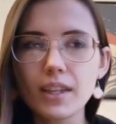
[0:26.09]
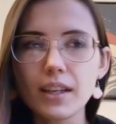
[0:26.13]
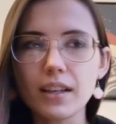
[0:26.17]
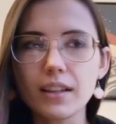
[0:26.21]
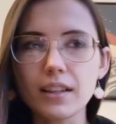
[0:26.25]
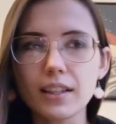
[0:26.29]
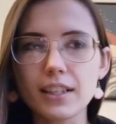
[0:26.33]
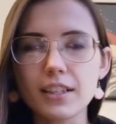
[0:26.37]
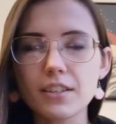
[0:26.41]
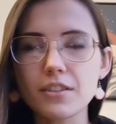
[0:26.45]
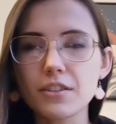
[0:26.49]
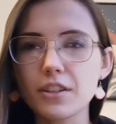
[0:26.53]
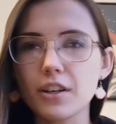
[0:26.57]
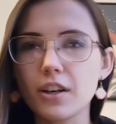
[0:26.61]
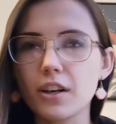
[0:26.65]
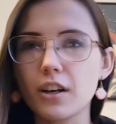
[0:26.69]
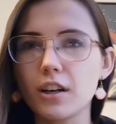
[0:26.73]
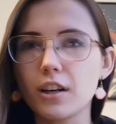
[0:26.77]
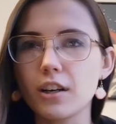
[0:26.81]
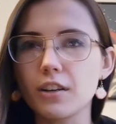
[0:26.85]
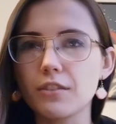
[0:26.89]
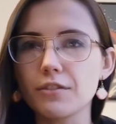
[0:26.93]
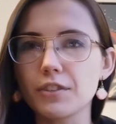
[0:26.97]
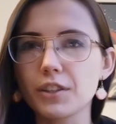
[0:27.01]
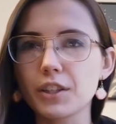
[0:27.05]
list
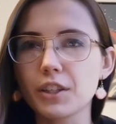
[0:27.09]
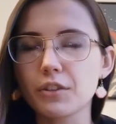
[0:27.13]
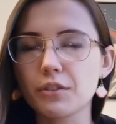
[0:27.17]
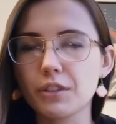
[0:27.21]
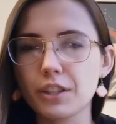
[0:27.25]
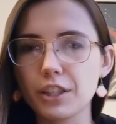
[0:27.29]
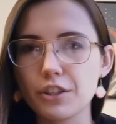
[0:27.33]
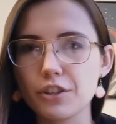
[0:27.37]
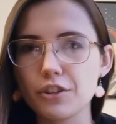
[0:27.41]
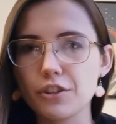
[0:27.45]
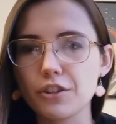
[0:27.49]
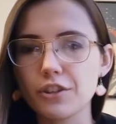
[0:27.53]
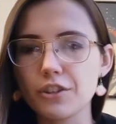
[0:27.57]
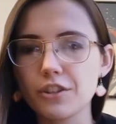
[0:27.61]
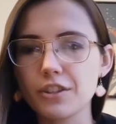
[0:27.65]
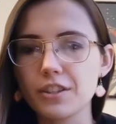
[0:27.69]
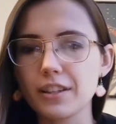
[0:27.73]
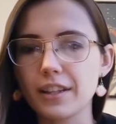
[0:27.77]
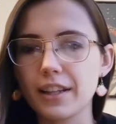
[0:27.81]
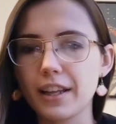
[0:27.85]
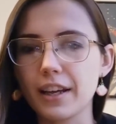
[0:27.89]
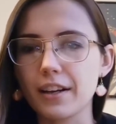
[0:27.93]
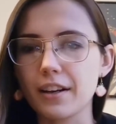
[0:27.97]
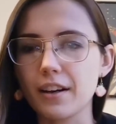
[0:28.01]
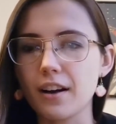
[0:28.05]
of
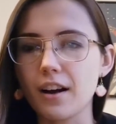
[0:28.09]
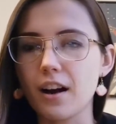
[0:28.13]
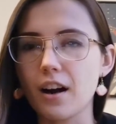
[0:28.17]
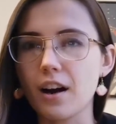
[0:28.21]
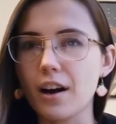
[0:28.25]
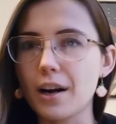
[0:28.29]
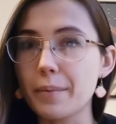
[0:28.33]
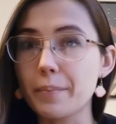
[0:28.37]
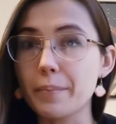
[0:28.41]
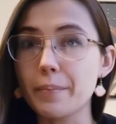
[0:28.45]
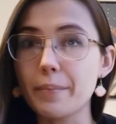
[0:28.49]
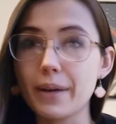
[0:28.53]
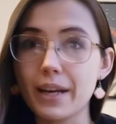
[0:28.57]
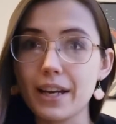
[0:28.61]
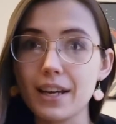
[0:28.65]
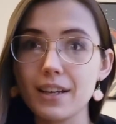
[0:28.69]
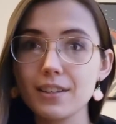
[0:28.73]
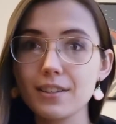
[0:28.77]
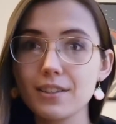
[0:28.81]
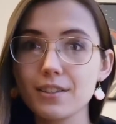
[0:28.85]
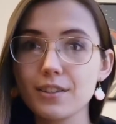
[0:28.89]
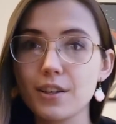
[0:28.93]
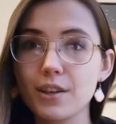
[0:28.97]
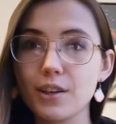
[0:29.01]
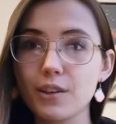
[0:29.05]
creatures that are
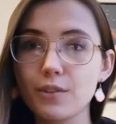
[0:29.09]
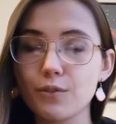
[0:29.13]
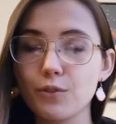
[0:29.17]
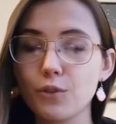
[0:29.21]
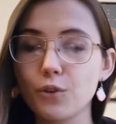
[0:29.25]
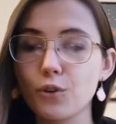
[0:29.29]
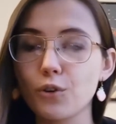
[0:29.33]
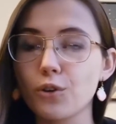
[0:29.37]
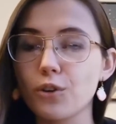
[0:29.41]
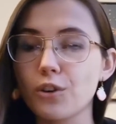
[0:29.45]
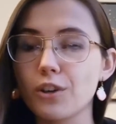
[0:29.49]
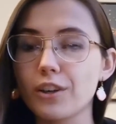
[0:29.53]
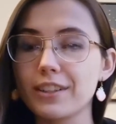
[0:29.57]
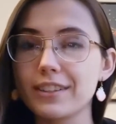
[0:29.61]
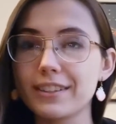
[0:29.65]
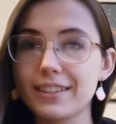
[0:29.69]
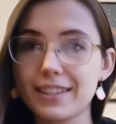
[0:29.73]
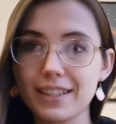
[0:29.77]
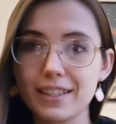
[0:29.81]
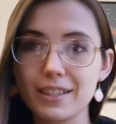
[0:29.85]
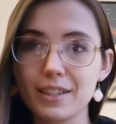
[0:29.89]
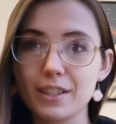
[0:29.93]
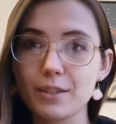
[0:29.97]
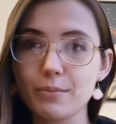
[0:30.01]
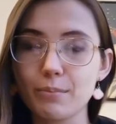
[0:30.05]
best for
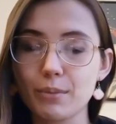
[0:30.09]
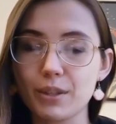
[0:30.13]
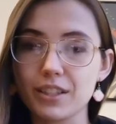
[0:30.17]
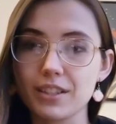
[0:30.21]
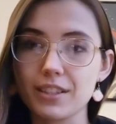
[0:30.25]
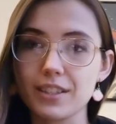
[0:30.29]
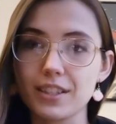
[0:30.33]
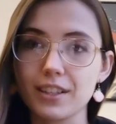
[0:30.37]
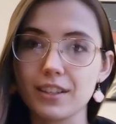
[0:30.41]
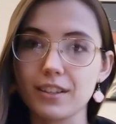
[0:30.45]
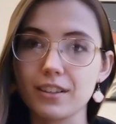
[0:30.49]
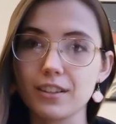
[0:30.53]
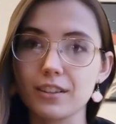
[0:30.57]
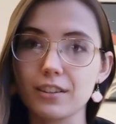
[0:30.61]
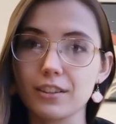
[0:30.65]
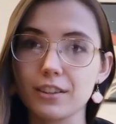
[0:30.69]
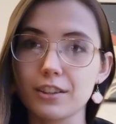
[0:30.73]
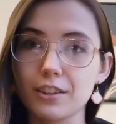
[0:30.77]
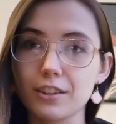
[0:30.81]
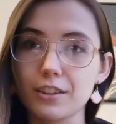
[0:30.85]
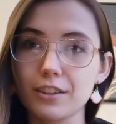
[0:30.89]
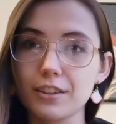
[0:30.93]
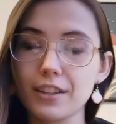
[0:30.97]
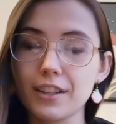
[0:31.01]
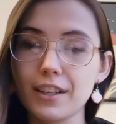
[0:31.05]
this
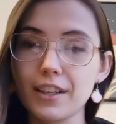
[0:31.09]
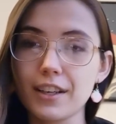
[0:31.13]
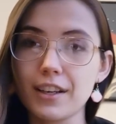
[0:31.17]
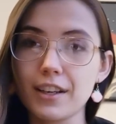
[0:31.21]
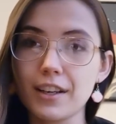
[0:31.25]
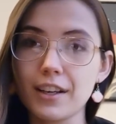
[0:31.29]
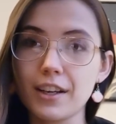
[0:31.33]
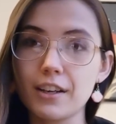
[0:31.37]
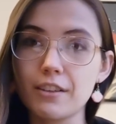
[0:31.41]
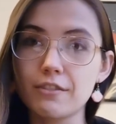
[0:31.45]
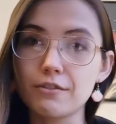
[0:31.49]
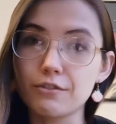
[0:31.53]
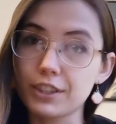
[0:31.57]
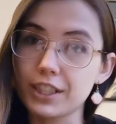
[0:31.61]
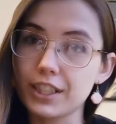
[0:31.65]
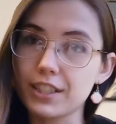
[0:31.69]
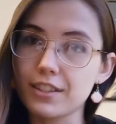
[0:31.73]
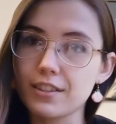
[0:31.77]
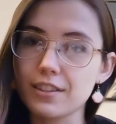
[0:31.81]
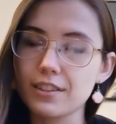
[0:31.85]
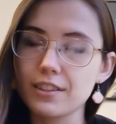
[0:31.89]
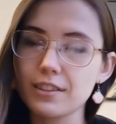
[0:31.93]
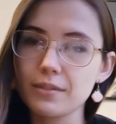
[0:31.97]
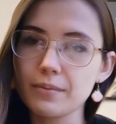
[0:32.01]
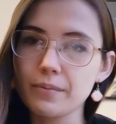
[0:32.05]
particular
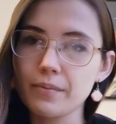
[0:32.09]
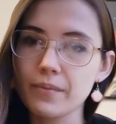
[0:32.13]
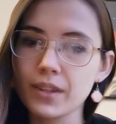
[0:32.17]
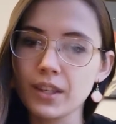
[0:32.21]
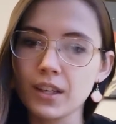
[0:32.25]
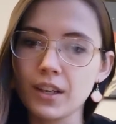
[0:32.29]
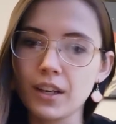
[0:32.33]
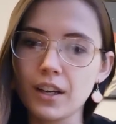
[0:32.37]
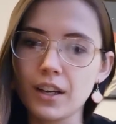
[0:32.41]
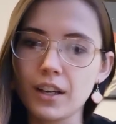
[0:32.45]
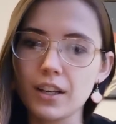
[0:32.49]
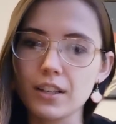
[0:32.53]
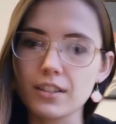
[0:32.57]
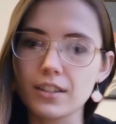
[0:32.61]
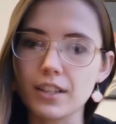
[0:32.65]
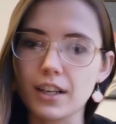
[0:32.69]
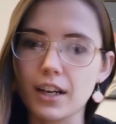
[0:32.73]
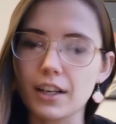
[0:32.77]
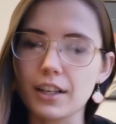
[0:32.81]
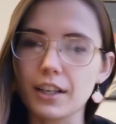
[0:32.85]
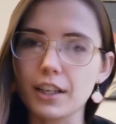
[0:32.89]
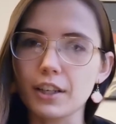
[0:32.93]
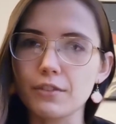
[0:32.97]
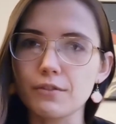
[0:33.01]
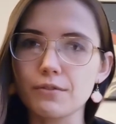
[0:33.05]
reason,
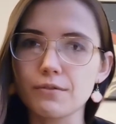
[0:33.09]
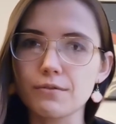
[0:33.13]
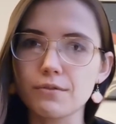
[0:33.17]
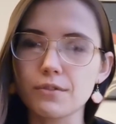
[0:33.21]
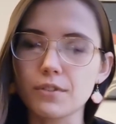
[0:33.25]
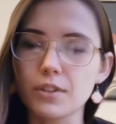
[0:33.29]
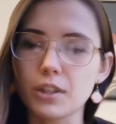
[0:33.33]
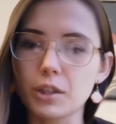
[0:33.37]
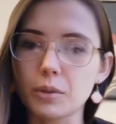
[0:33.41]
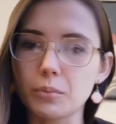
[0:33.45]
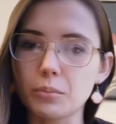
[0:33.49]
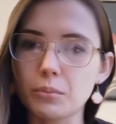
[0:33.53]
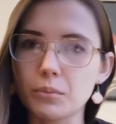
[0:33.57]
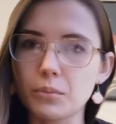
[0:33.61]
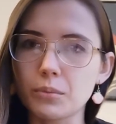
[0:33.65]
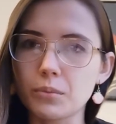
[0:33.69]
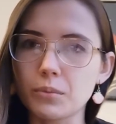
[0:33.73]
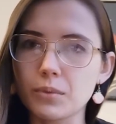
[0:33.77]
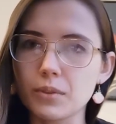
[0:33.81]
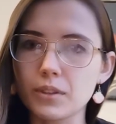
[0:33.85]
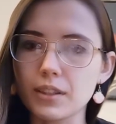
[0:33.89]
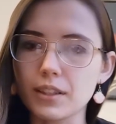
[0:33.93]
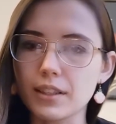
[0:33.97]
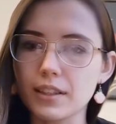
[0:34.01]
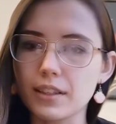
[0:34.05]
starting from
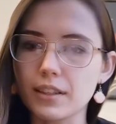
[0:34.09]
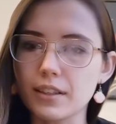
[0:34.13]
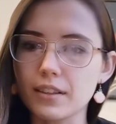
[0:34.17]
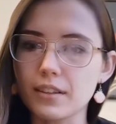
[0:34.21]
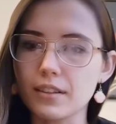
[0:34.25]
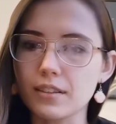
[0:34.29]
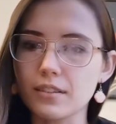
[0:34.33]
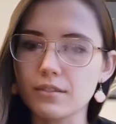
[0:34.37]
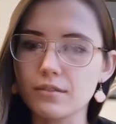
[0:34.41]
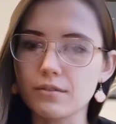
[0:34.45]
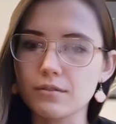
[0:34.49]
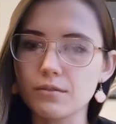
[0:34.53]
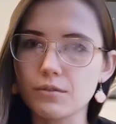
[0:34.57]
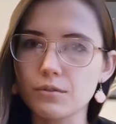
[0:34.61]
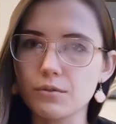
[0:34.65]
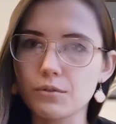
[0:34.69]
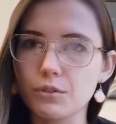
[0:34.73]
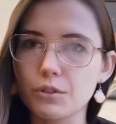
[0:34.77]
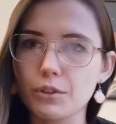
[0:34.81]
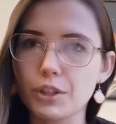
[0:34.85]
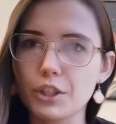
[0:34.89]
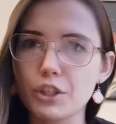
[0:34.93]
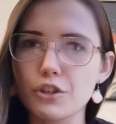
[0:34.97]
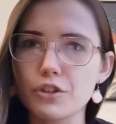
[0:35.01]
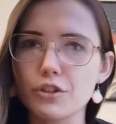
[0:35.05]

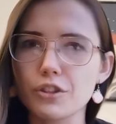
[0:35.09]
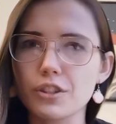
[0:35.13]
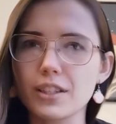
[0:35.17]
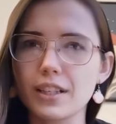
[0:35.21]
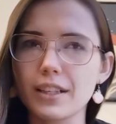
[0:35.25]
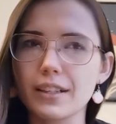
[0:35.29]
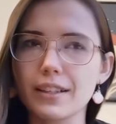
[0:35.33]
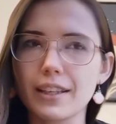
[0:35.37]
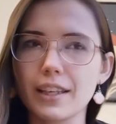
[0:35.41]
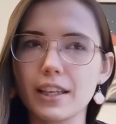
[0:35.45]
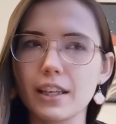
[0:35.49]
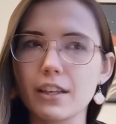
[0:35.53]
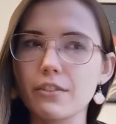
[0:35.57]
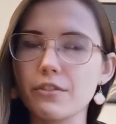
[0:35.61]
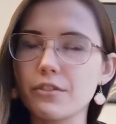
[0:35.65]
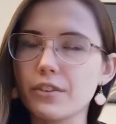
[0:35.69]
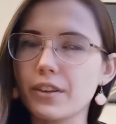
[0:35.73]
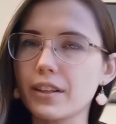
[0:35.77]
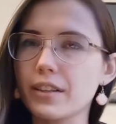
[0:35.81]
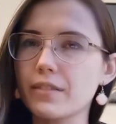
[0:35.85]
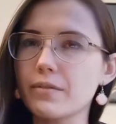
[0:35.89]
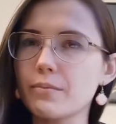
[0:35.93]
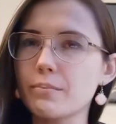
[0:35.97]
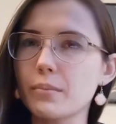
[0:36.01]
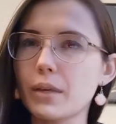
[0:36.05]
creatures that give
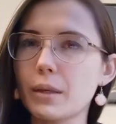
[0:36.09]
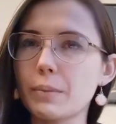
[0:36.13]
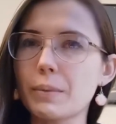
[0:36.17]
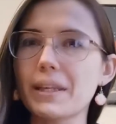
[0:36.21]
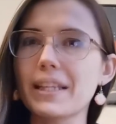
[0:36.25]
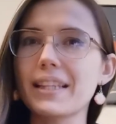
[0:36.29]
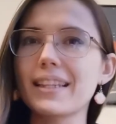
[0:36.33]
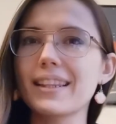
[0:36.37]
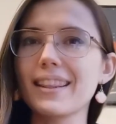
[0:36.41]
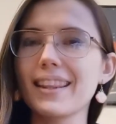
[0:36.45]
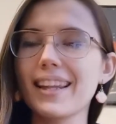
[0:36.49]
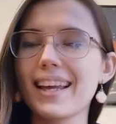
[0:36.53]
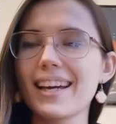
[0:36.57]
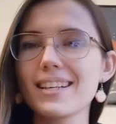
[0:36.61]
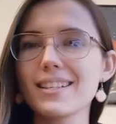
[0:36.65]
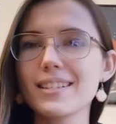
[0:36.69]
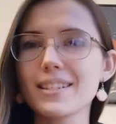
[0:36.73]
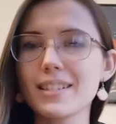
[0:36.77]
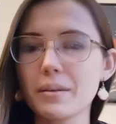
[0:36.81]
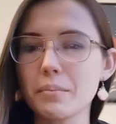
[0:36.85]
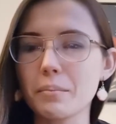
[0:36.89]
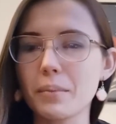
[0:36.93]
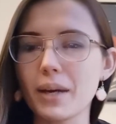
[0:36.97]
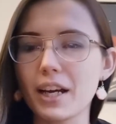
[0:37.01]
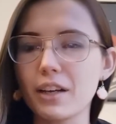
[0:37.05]
maybe less
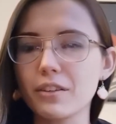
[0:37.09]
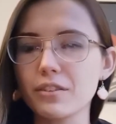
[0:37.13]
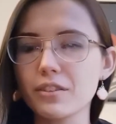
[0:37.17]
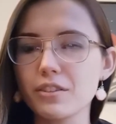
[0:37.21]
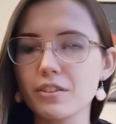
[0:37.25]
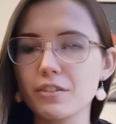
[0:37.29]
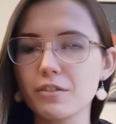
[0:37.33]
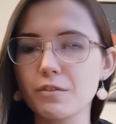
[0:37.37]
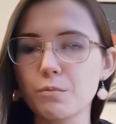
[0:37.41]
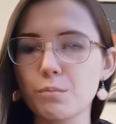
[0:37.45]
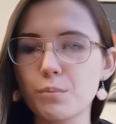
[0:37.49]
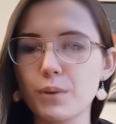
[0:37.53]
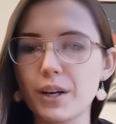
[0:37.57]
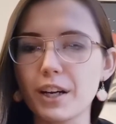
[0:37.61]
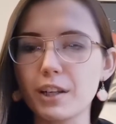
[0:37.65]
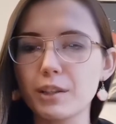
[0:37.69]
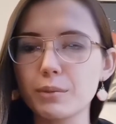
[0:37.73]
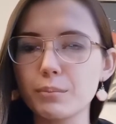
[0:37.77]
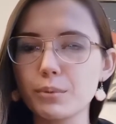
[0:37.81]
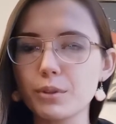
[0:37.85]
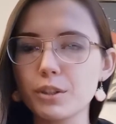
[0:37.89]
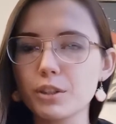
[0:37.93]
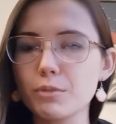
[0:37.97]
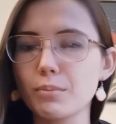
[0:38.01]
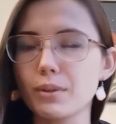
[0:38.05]
amount of
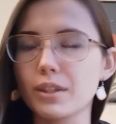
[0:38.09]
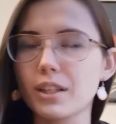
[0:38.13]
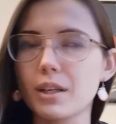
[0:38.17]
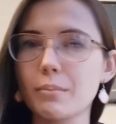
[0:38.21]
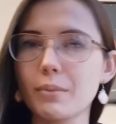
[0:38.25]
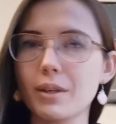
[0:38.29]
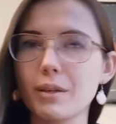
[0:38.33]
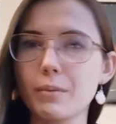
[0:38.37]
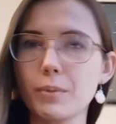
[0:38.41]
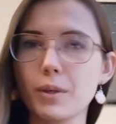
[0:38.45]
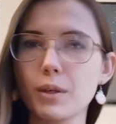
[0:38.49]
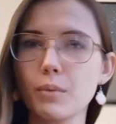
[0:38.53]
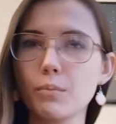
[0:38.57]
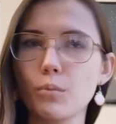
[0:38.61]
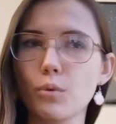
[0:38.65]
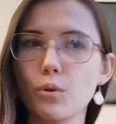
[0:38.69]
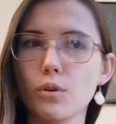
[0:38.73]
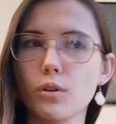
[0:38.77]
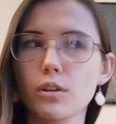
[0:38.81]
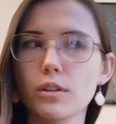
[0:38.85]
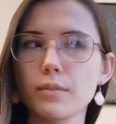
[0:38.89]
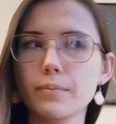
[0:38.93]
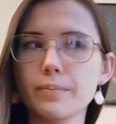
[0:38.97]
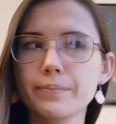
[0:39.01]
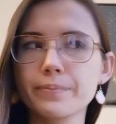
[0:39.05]
brown books but are maybe
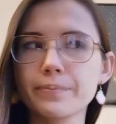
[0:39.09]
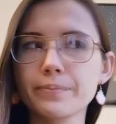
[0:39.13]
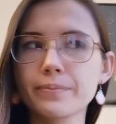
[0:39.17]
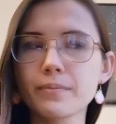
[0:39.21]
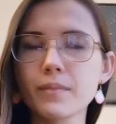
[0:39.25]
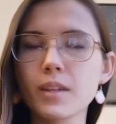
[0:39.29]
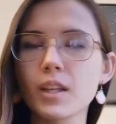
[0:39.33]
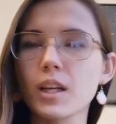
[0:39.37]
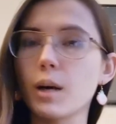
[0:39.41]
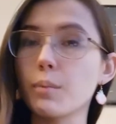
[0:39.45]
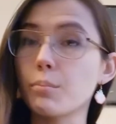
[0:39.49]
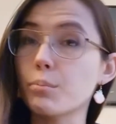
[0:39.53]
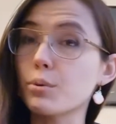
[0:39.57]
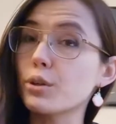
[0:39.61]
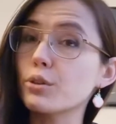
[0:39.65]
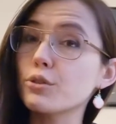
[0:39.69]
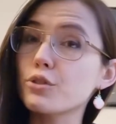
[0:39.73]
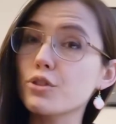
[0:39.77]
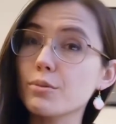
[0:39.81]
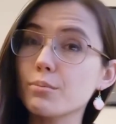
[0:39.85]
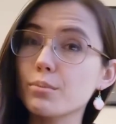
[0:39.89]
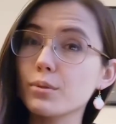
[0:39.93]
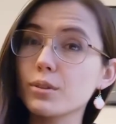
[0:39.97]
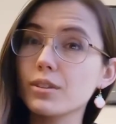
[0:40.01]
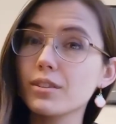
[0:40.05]
more
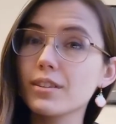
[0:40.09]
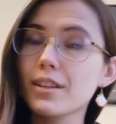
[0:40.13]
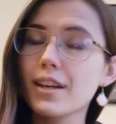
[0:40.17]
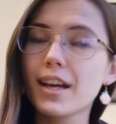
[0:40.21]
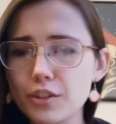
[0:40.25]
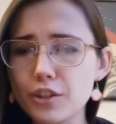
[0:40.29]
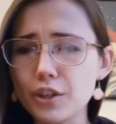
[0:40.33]
approachable.